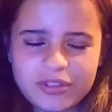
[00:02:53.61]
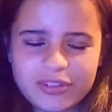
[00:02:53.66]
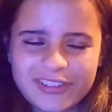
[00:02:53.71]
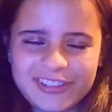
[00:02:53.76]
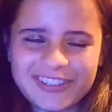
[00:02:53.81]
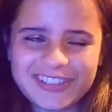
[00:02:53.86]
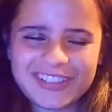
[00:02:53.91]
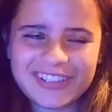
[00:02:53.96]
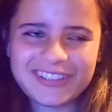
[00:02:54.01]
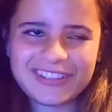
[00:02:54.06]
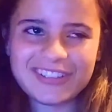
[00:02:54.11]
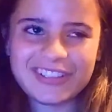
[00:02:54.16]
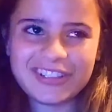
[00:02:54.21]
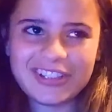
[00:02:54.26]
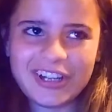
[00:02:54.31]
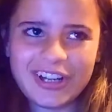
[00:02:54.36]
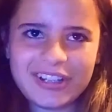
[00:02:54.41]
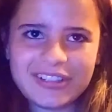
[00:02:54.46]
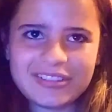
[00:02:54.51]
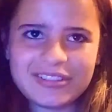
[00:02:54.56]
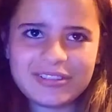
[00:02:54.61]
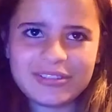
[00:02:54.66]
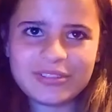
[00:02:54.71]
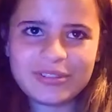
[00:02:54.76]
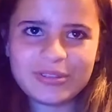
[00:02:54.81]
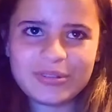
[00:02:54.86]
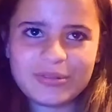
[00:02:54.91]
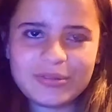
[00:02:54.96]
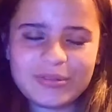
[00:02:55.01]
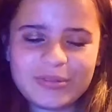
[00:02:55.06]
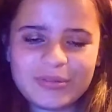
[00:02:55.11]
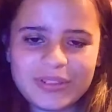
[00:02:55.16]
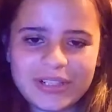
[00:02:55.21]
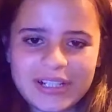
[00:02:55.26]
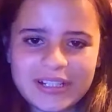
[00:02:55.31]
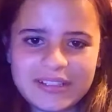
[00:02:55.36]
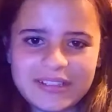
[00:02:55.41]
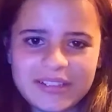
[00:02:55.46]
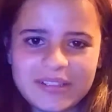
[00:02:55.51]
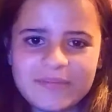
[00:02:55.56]
and it said not to do what
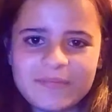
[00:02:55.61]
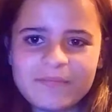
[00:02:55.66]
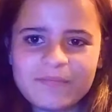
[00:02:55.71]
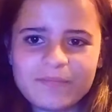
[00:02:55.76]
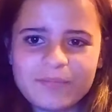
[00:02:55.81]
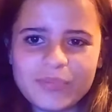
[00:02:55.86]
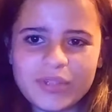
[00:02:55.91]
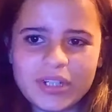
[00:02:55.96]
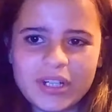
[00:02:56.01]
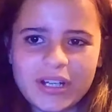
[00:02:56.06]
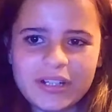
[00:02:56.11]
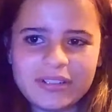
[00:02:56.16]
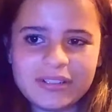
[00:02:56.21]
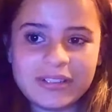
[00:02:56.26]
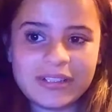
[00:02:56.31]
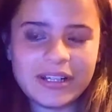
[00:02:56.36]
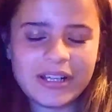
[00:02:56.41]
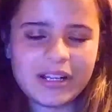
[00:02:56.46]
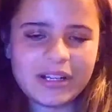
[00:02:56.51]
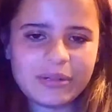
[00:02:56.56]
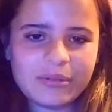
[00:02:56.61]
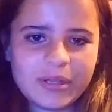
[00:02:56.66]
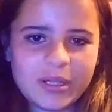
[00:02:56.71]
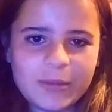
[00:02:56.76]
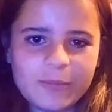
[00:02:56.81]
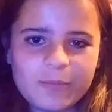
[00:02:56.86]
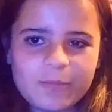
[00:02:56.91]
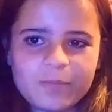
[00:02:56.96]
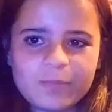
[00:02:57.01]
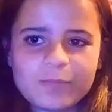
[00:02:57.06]
I did, but I did it anyway,